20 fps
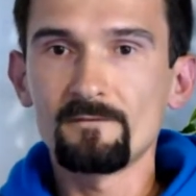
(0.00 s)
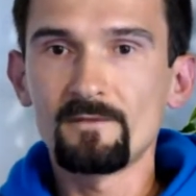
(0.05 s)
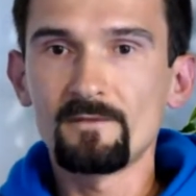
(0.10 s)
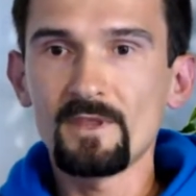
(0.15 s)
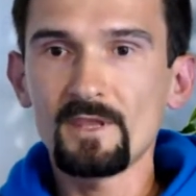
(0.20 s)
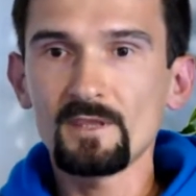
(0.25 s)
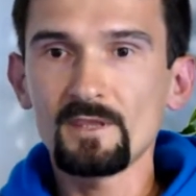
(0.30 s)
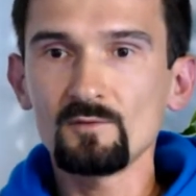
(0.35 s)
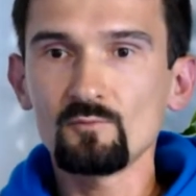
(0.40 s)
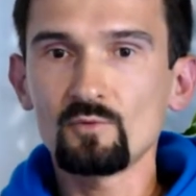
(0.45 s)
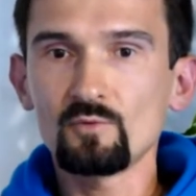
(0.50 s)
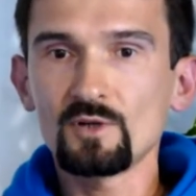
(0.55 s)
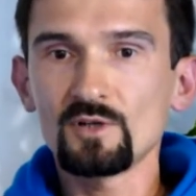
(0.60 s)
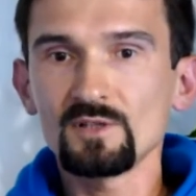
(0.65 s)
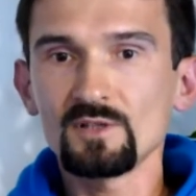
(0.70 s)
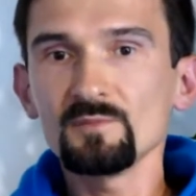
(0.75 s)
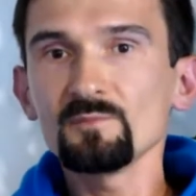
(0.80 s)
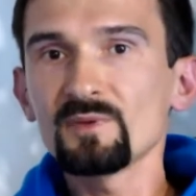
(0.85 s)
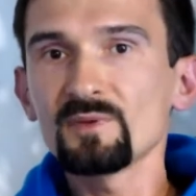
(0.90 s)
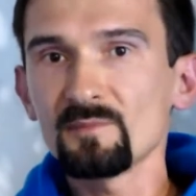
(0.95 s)
they were
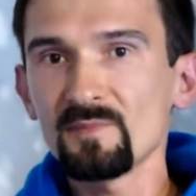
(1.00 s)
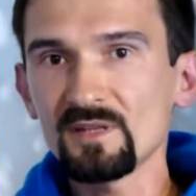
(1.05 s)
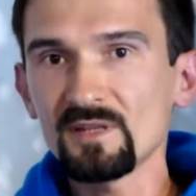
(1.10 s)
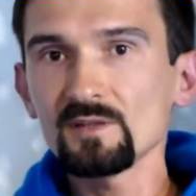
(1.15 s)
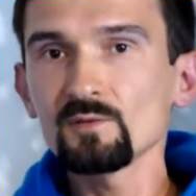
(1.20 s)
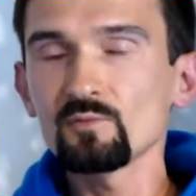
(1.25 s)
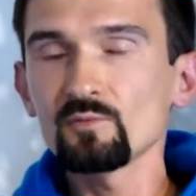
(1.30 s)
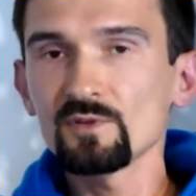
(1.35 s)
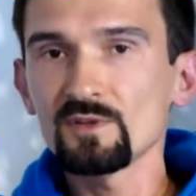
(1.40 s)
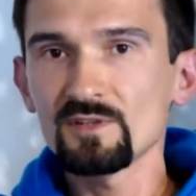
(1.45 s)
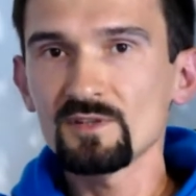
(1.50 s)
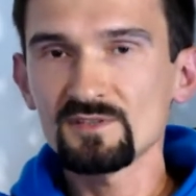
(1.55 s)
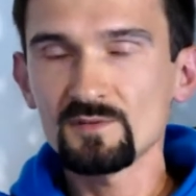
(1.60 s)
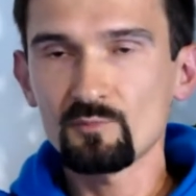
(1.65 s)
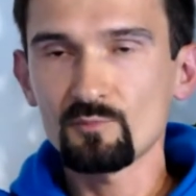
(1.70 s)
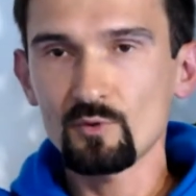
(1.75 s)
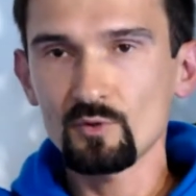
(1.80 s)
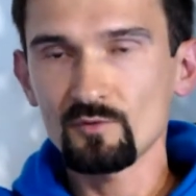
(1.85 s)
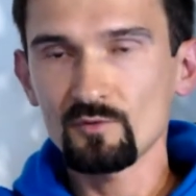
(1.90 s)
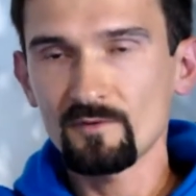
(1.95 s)
implemented with the
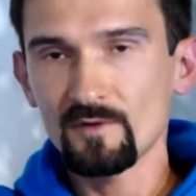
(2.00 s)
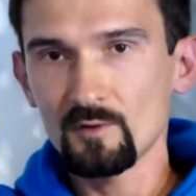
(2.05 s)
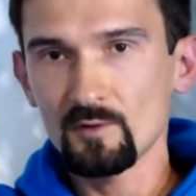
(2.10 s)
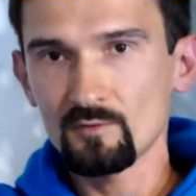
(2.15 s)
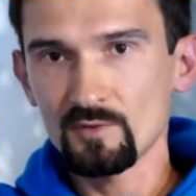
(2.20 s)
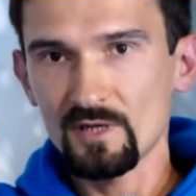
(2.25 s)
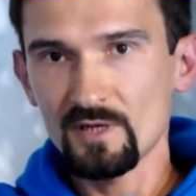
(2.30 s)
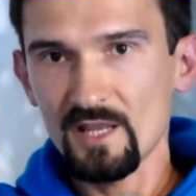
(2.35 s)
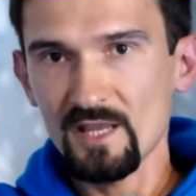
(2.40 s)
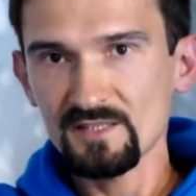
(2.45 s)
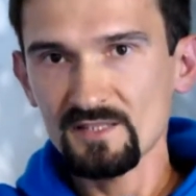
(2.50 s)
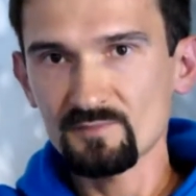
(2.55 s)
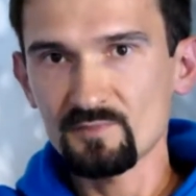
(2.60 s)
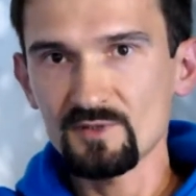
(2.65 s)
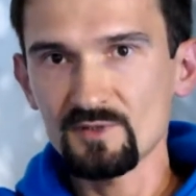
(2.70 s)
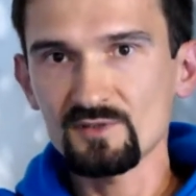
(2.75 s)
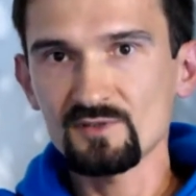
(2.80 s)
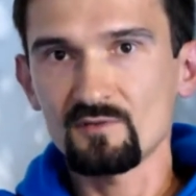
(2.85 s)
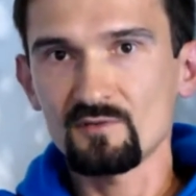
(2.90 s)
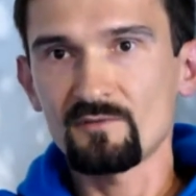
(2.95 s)
support of our
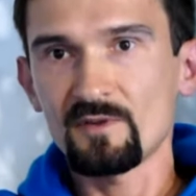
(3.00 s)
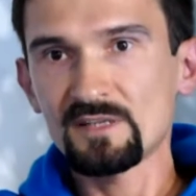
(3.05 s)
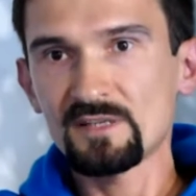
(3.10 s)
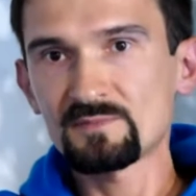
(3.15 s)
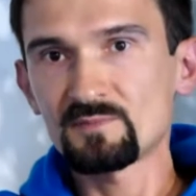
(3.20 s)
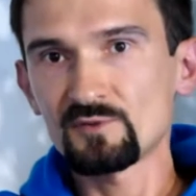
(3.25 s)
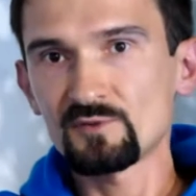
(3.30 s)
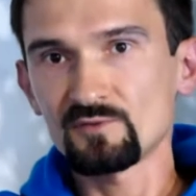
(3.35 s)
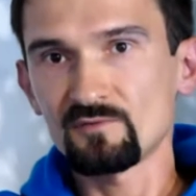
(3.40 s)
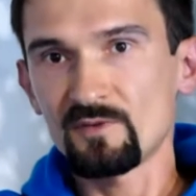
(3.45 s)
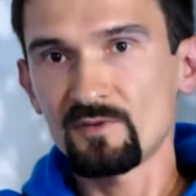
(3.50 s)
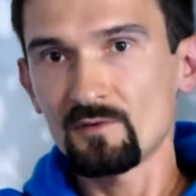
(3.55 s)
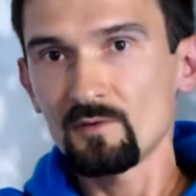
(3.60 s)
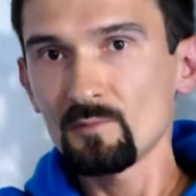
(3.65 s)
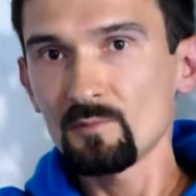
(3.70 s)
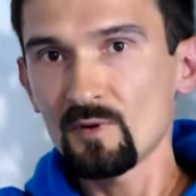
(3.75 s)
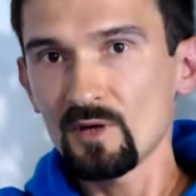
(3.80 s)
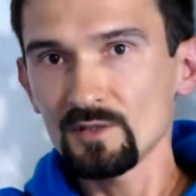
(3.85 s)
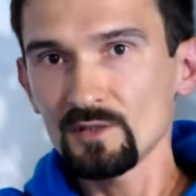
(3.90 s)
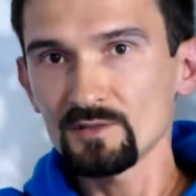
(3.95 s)
experts of our
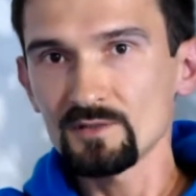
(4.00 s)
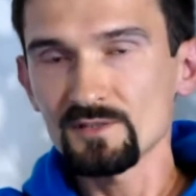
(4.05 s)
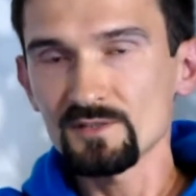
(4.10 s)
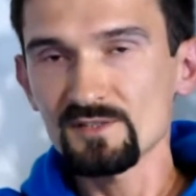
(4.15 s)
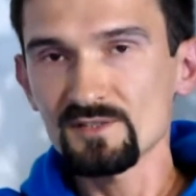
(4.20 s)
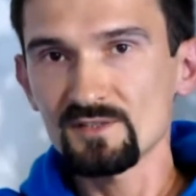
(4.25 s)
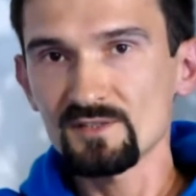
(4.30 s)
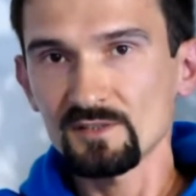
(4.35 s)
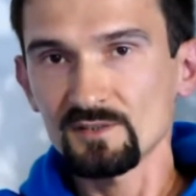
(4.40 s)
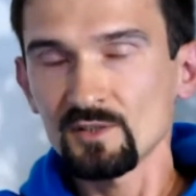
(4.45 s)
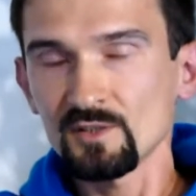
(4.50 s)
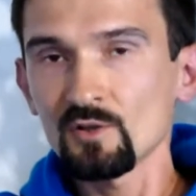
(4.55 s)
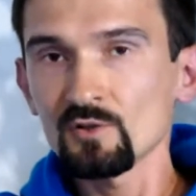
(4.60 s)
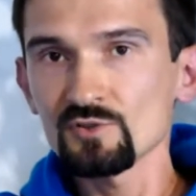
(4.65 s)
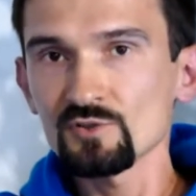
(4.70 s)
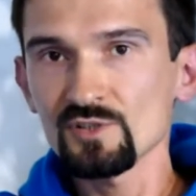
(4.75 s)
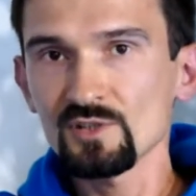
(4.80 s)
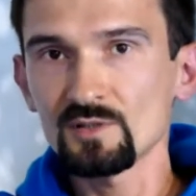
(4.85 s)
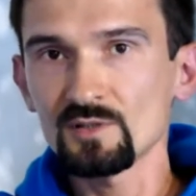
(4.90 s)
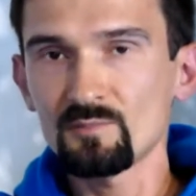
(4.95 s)
partners,
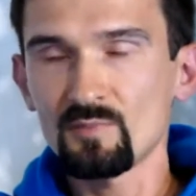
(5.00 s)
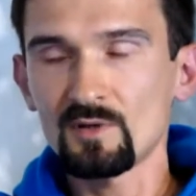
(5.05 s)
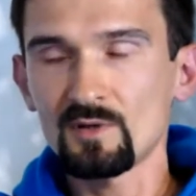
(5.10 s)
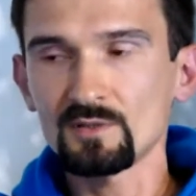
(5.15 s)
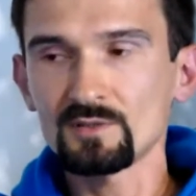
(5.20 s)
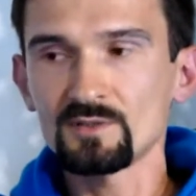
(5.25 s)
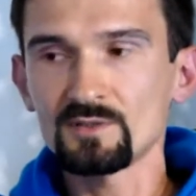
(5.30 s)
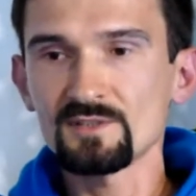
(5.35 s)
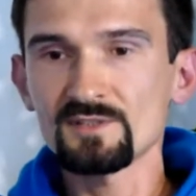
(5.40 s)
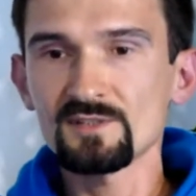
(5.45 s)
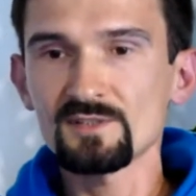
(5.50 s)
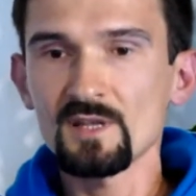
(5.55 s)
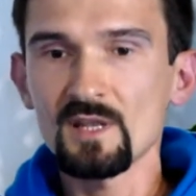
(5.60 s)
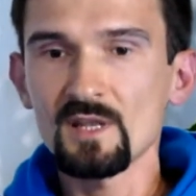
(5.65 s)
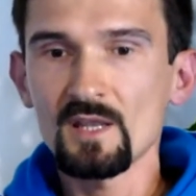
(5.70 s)
technological partners.